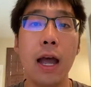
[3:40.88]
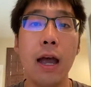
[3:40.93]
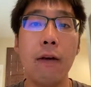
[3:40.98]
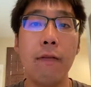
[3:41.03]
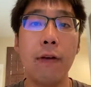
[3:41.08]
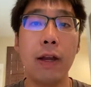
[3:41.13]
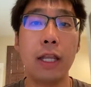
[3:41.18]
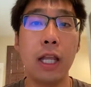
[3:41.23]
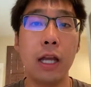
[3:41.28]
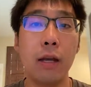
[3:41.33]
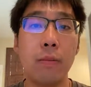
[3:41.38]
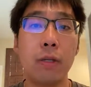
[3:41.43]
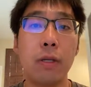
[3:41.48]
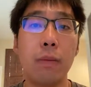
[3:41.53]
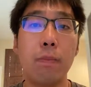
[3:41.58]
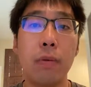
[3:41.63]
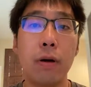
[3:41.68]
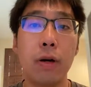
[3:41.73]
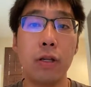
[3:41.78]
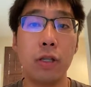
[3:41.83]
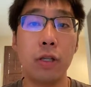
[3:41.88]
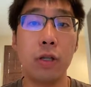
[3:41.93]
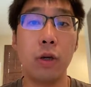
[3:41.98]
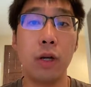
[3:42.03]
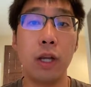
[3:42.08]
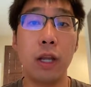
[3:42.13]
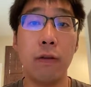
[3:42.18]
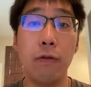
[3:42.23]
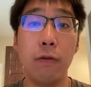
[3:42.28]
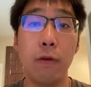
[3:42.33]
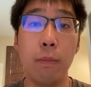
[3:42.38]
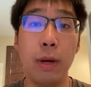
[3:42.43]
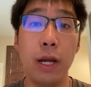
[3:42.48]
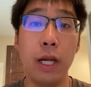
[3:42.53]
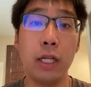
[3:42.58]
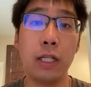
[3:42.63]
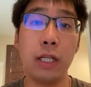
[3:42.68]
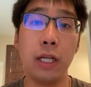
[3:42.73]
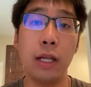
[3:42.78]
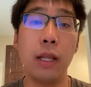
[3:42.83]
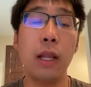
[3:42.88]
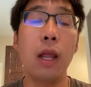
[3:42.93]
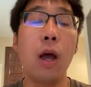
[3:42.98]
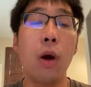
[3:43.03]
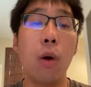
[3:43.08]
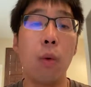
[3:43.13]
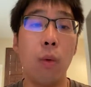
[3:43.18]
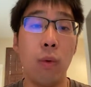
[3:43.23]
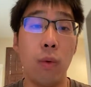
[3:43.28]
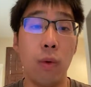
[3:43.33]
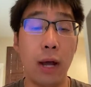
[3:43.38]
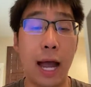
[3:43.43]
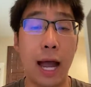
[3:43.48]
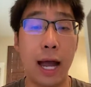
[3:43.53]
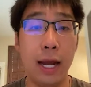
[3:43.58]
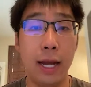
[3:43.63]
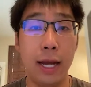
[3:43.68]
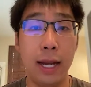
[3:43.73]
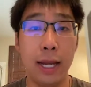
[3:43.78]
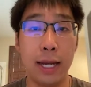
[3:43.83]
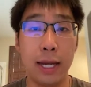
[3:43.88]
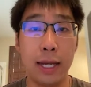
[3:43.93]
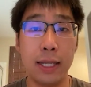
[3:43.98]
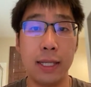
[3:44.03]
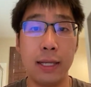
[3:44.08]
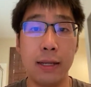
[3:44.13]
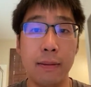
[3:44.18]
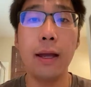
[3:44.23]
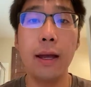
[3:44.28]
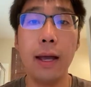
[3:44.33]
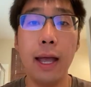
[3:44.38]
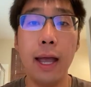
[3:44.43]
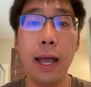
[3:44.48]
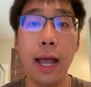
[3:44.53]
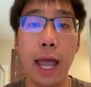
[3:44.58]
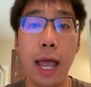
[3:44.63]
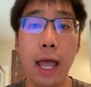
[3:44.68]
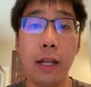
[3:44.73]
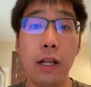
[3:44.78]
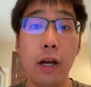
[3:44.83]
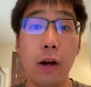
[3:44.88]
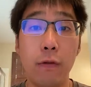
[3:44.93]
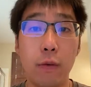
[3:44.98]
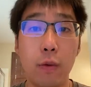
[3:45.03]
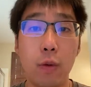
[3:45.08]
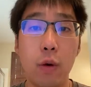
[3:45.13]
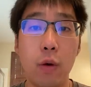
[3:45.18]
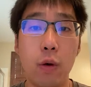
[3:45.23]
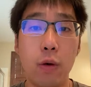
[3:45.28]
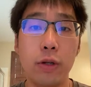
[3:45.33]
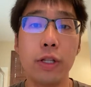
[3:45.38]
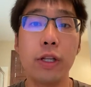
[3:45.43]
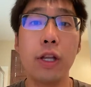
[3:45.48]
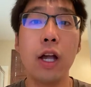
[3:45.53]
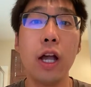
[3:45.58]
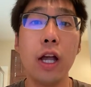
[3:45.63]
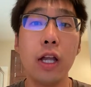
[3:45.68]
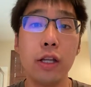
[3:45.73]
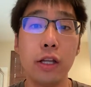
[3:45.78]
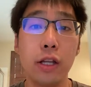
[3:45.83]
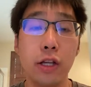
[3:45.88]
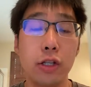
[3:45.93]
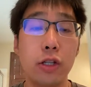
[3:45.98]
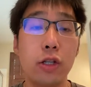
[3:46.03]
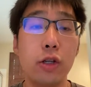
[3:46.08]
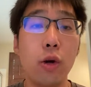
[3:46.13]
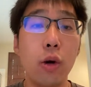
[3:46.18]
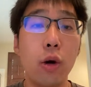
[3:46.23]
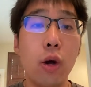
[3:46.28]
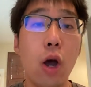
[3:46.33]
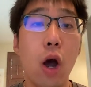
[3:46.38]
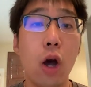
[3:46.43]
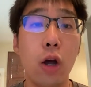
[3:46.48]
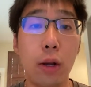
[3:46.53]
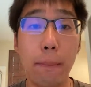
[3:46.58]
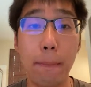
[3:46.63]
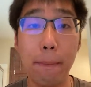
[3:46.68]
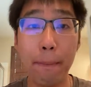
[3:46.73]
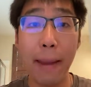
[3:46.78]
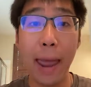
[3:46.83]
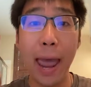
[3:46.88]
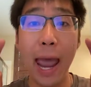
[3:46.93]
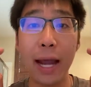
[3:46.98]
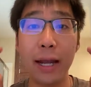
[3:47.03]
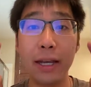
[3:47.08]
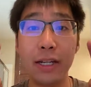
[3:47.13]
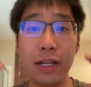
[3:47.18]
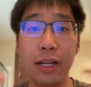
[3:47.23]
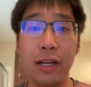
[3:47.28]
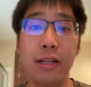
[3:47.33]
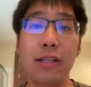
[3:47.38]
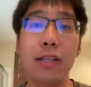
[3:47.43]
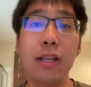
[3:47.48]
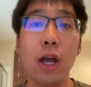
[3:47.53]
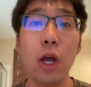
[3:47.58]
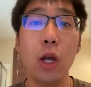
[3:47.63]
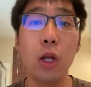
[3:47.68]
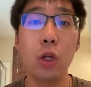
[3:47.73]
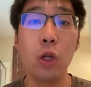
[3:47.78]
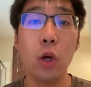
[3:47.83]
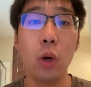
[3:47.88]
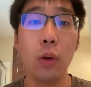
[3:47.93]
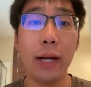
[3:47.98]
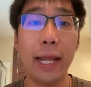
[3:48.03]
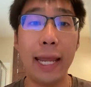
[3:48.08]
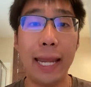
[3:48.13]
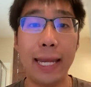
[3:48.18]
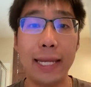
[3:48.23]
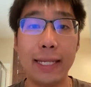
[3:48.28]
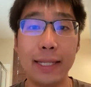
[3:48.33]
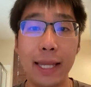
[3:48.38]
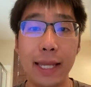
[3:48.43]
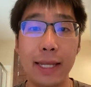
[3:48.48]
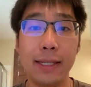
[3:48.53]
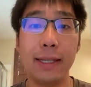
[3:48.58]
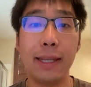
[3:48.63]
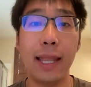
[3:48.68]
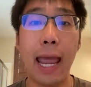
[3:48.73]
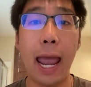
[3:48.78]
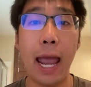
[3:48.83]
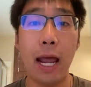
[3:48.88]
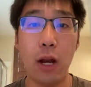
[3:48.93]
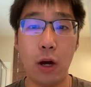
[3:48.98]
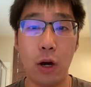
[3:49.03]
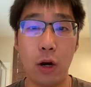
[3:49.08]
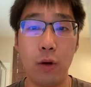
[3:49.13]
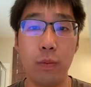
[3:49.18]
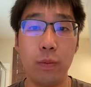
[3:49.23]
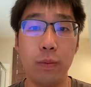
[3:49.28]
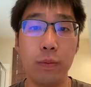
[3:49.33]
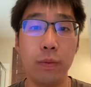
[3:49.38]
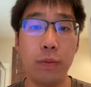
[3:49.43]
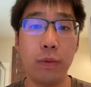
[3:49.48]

Victims' personal information are linked. And of course, the so-called packages don't exist at all.